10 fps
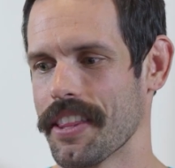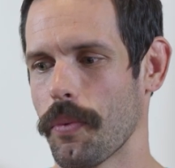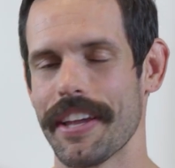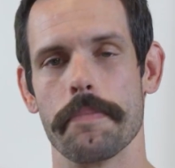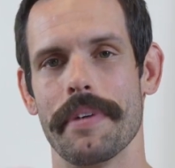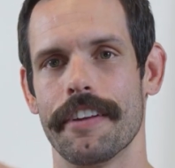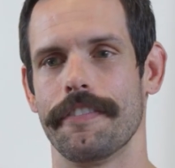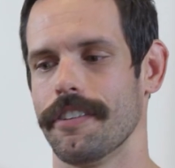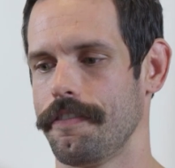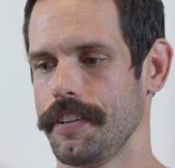The way the
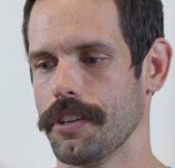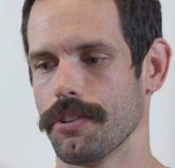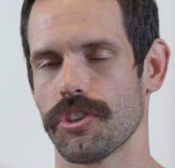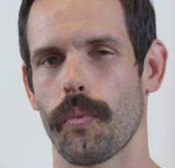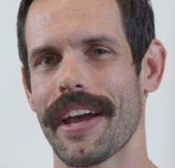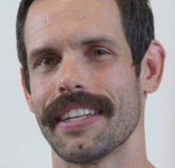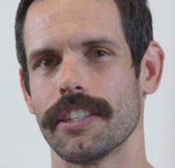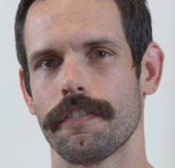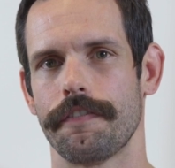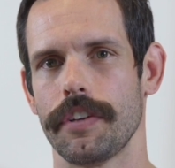midfoot feels, the way it
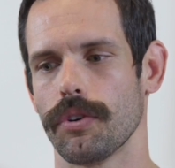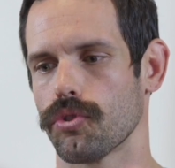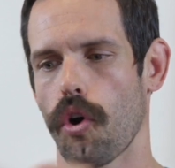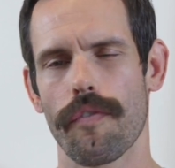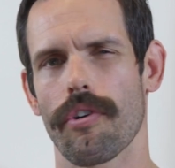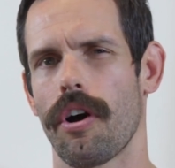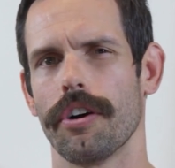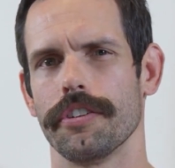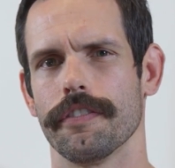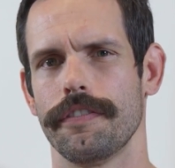just feels overall
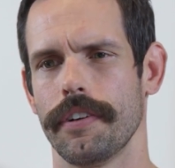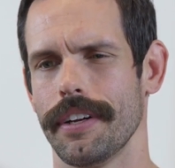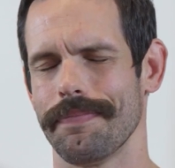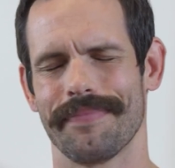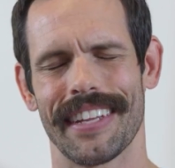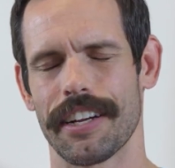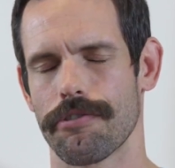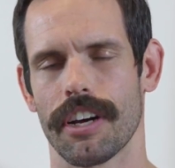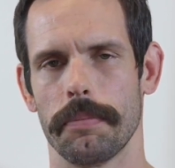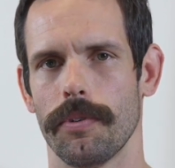on your foot,
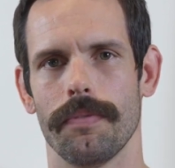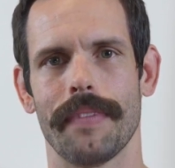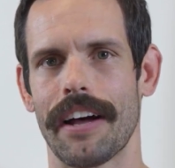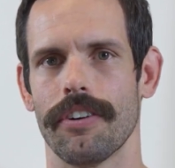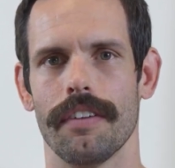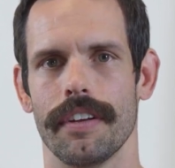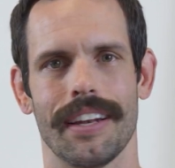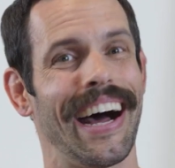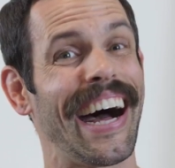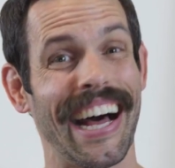incredible. I love it,
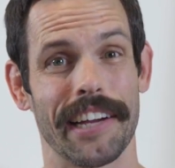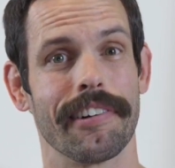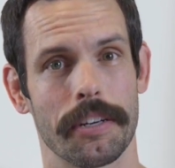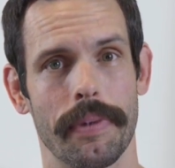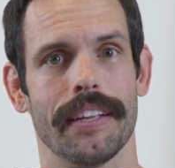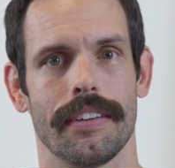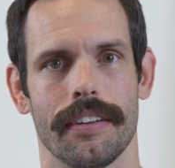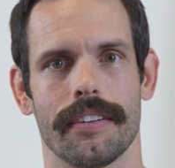highly recommend.